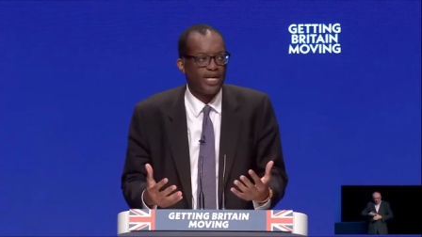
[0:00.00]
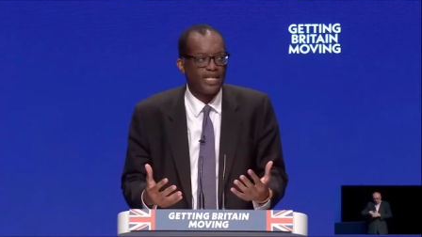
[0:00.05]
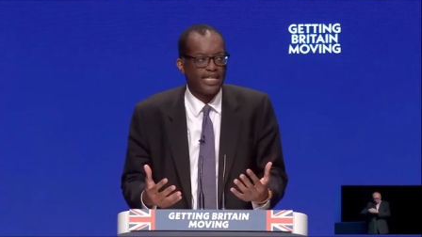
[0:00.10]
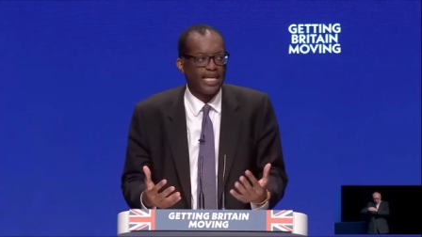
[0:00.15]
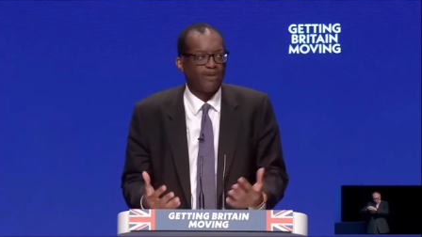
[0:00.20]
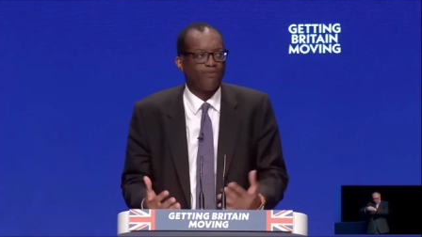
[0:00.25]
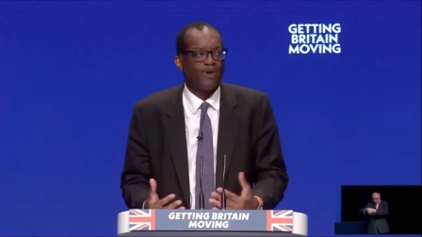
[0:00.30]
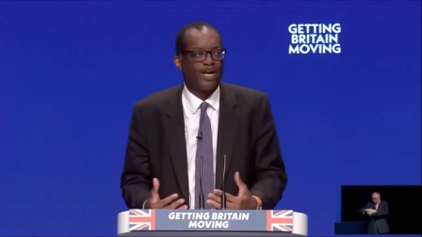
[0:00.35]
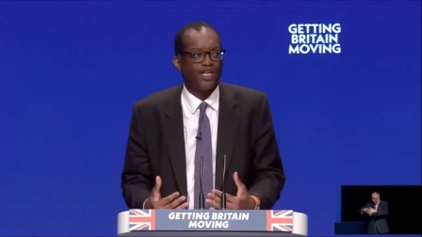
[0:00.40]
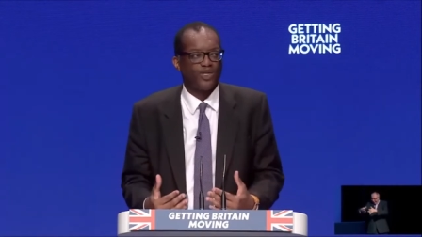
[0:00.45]

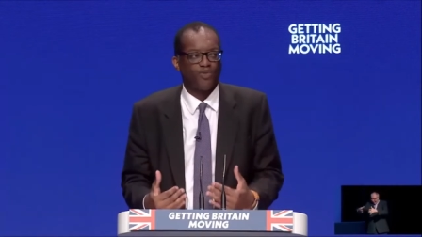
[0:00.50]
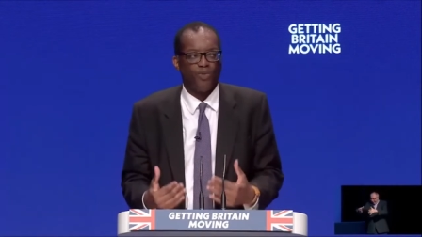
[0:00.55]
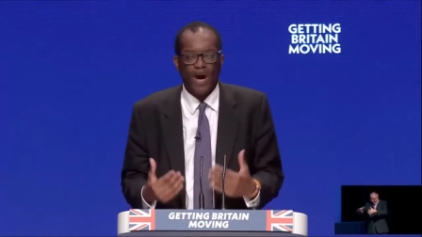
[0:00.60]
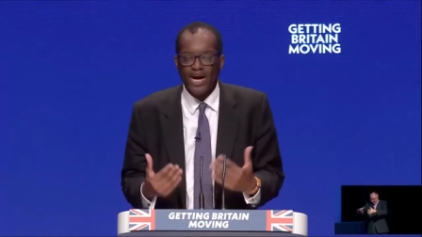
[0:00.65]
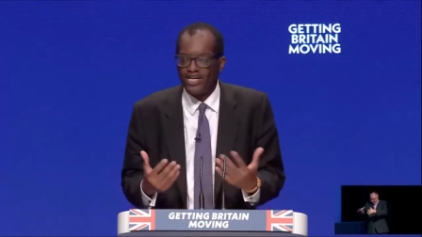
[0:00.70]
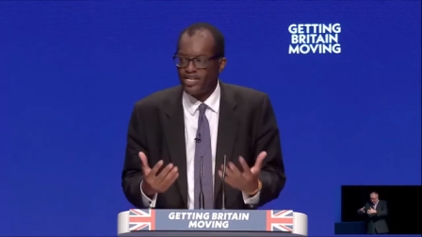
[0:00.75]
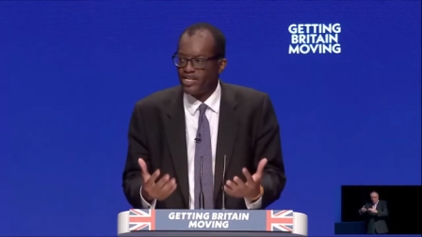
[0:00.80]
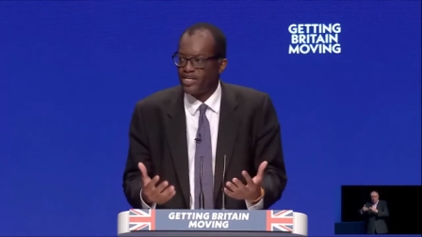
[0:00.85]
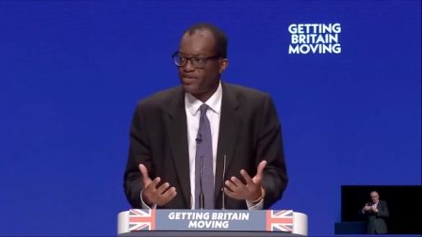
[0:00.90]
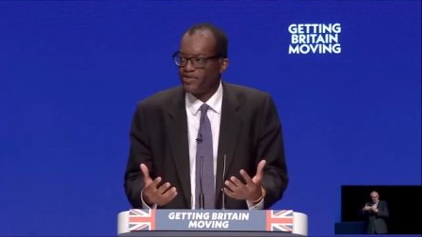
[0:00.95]
they raise
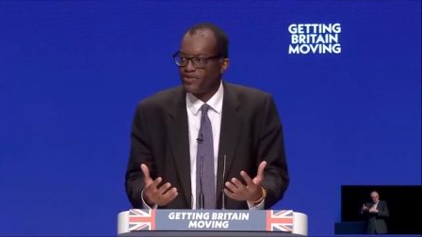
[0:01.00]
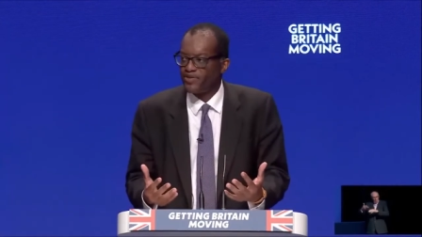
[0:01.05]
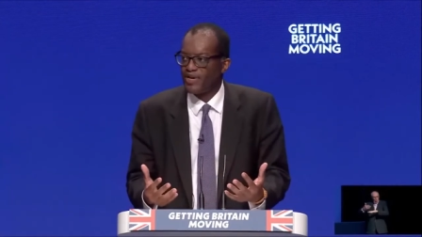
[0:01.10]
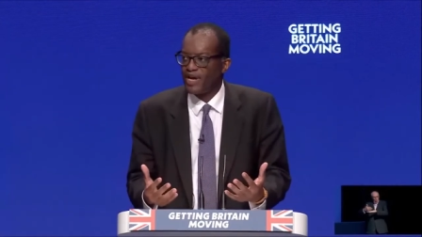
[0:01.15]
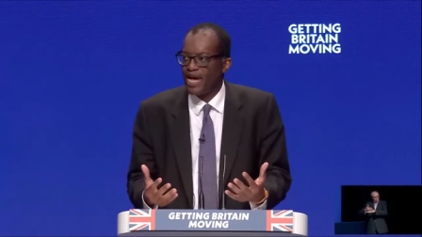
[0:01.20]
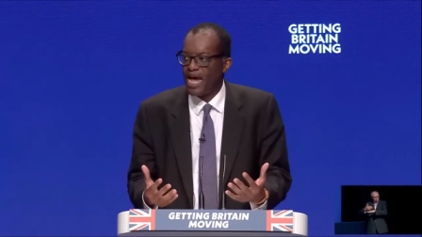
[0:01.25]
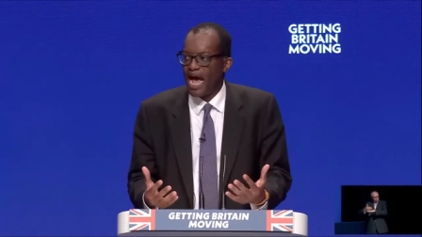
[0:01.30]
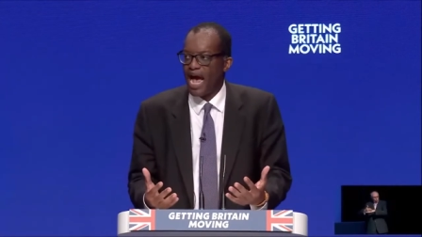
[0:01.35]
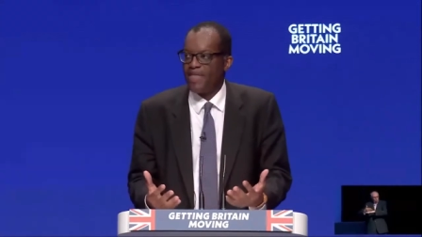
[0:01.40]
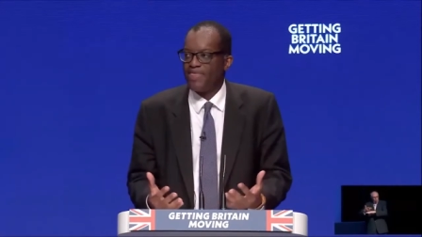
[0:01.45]
wages,
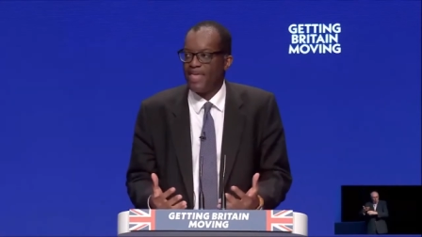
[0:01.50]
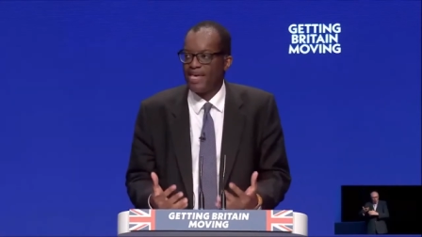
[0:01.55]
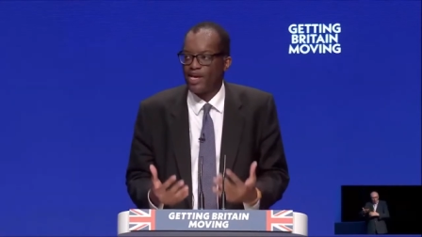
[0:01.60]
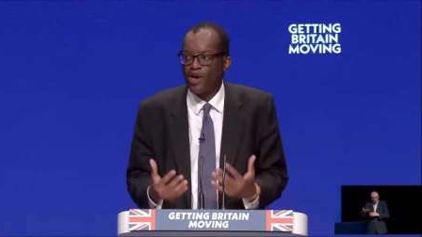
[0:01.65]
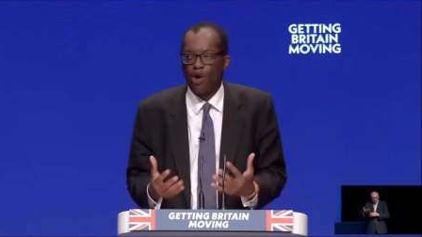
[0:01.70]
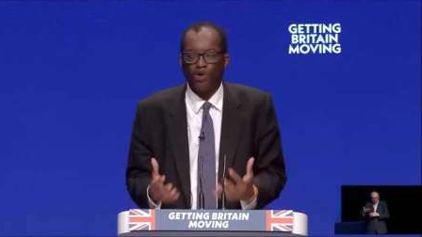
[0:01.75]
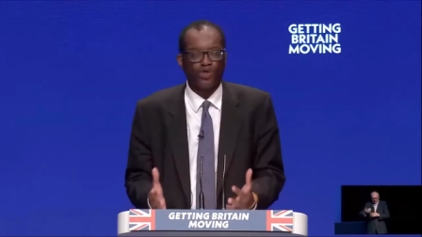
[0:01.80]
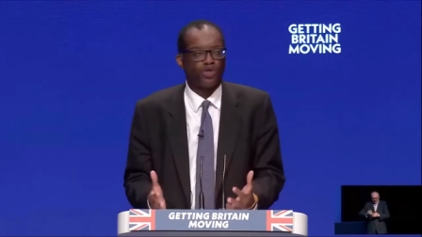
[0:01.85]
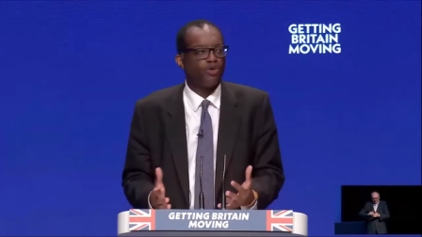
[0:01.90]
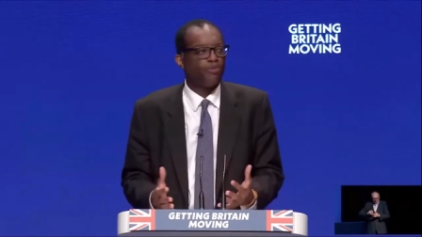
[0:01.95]
and they
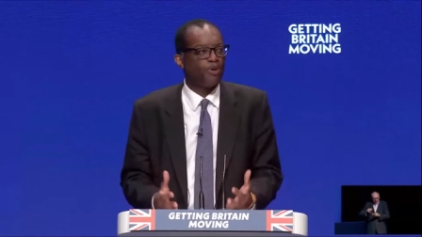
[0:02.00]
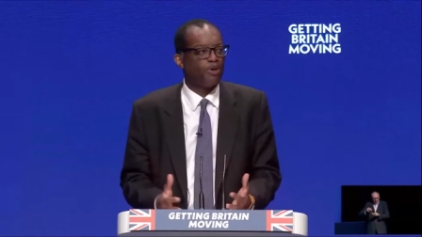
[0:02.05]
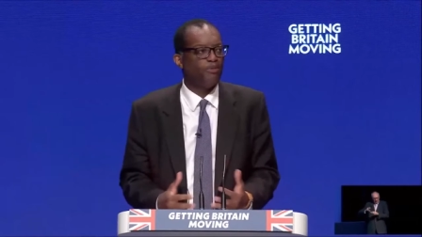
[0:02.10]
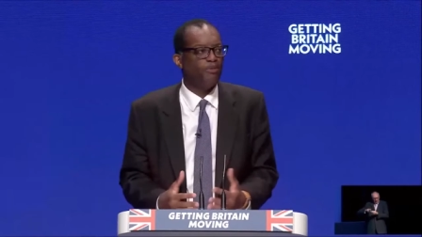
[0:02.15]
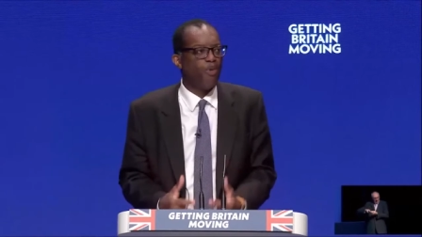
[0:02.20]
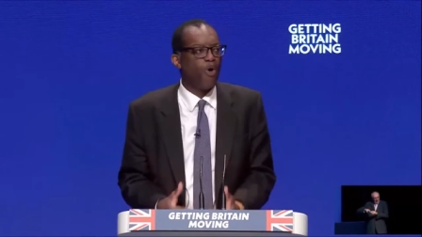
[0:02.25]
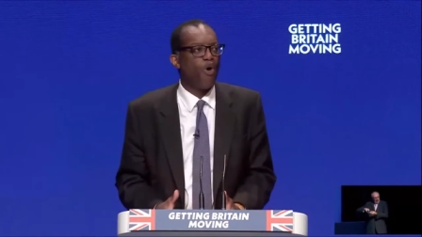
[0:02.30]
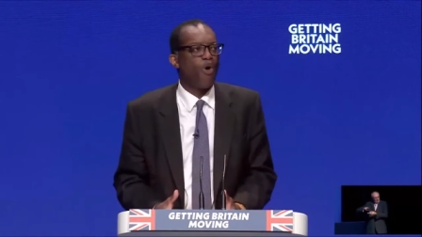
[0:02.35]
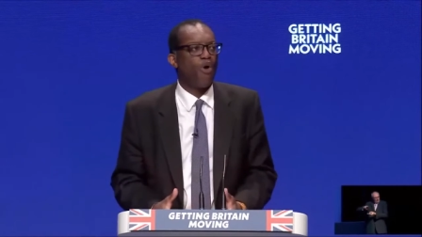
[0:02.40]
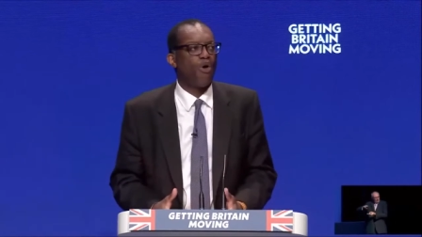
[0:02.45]
contribute
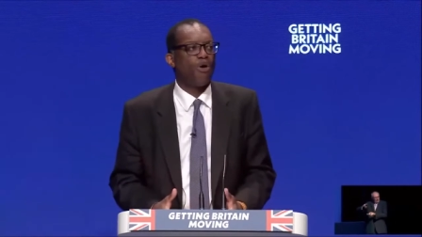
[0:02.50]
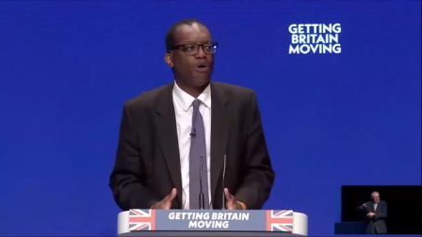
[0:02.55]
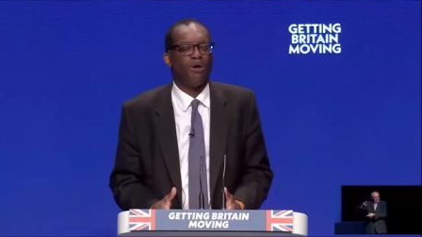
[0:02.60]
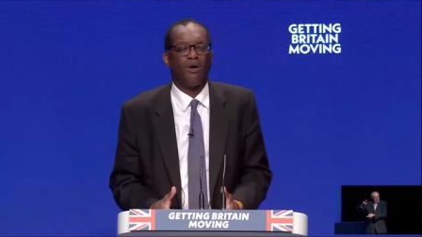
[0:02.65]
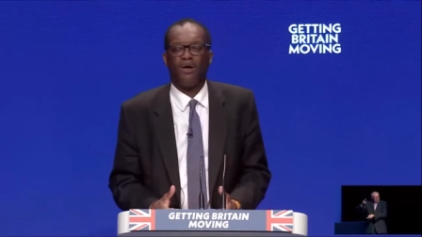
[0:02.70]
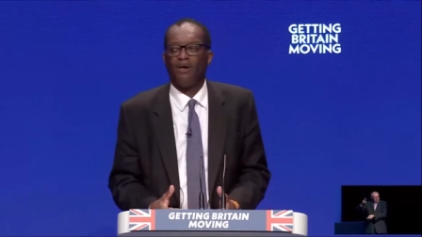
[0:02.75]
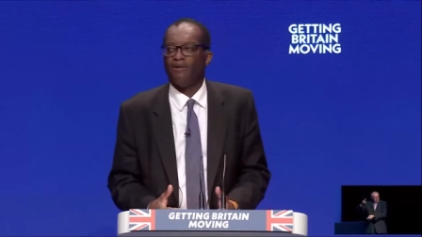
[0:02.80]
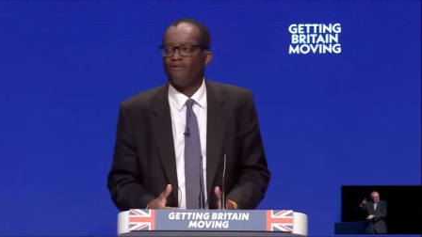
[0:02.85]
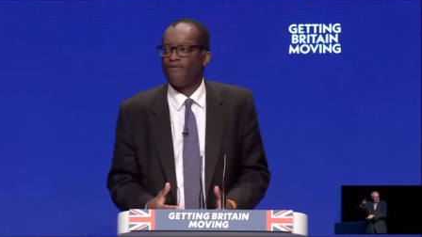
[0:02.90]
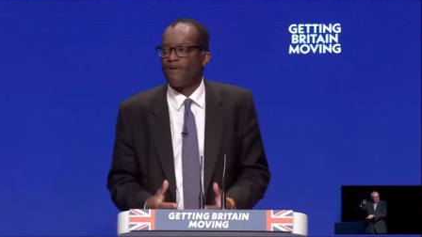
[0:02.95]
more
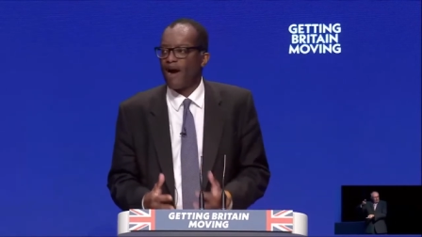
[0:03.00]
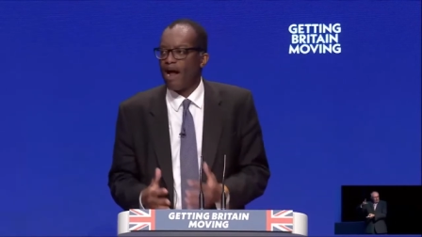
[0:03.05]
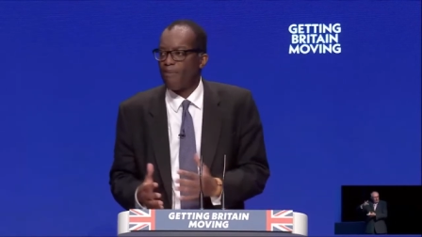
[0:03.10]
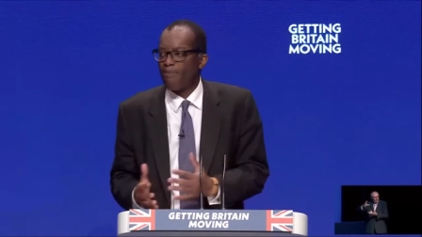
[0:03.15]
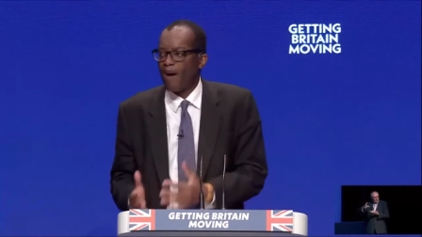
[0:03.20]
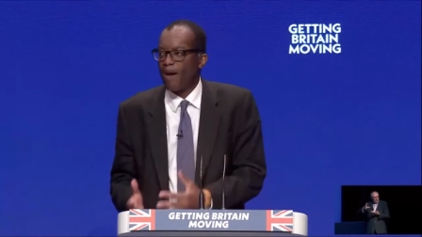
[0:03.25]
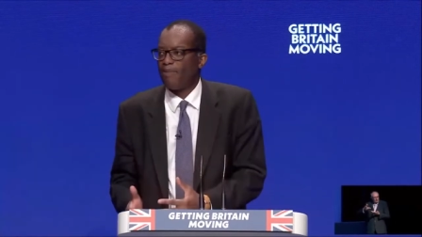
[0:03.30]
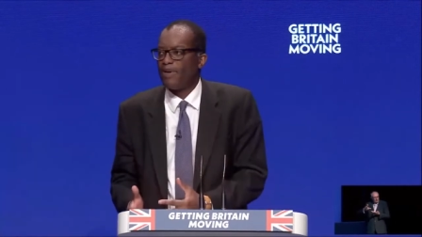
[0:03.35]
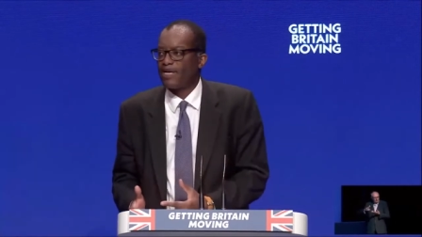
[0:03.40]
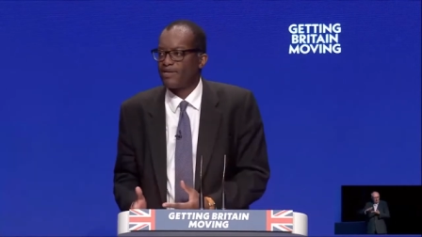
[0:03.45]
for our
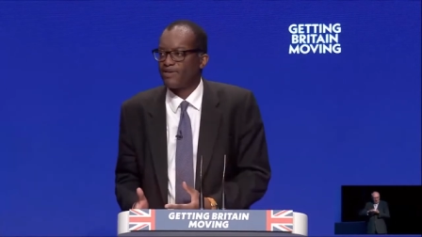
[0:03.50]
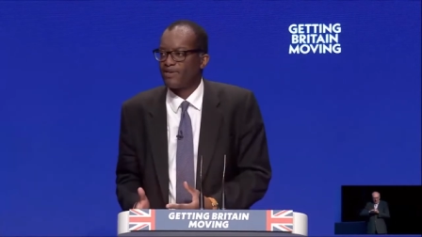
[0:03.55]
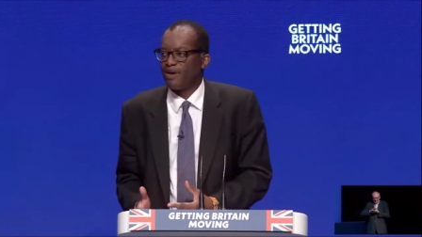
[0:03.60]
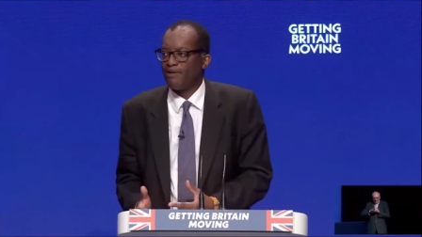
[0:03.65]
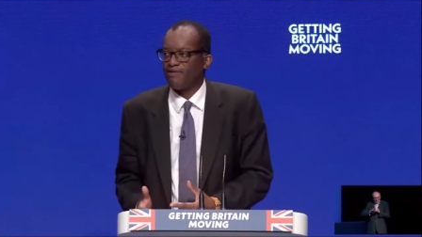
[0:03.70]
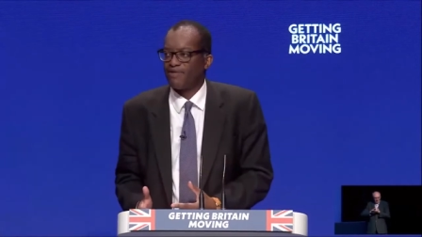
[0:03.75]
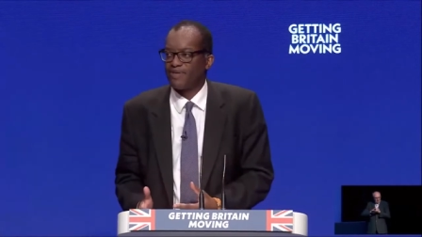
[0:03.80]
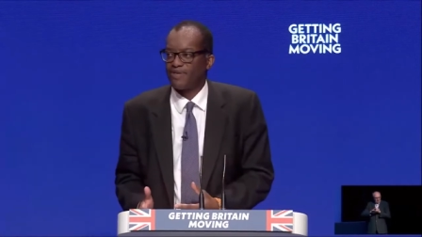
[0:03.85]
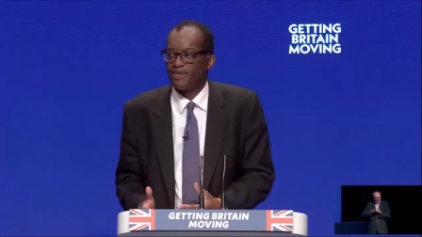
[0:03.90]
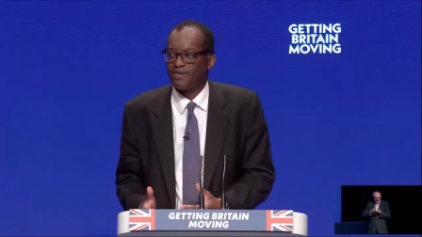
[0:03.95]
public
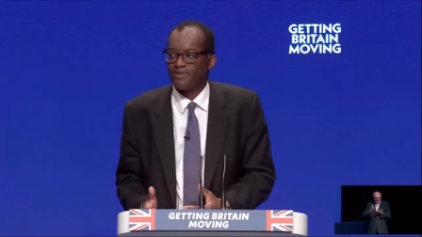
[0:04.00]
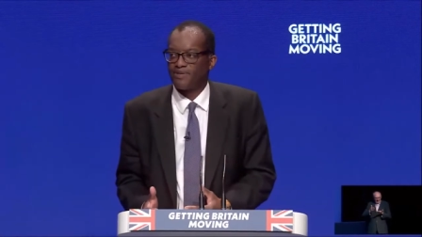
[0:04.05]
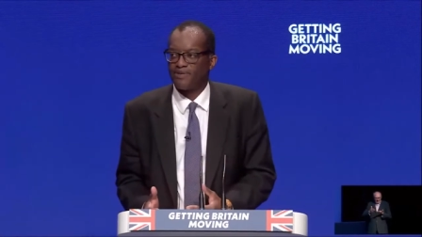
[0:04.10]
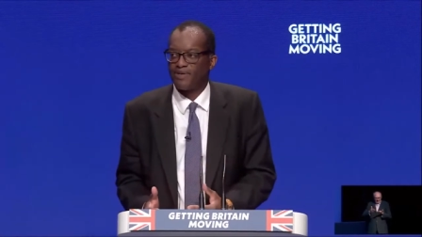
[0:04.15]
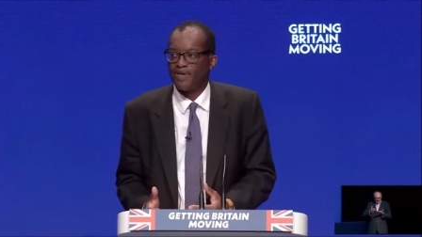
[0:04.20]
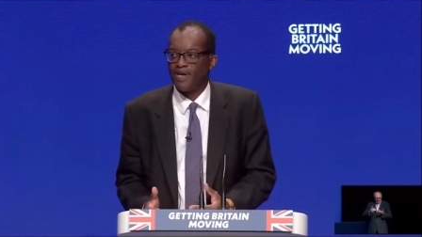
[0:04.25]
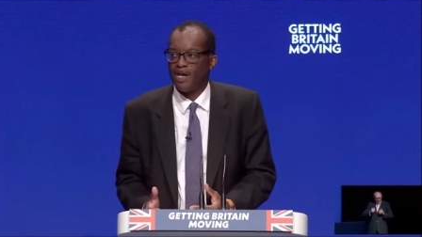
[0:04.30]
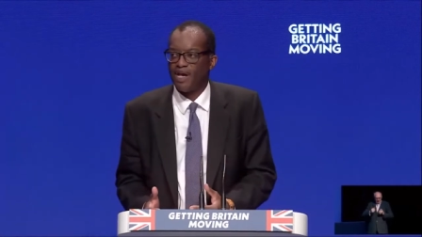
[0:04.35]
services.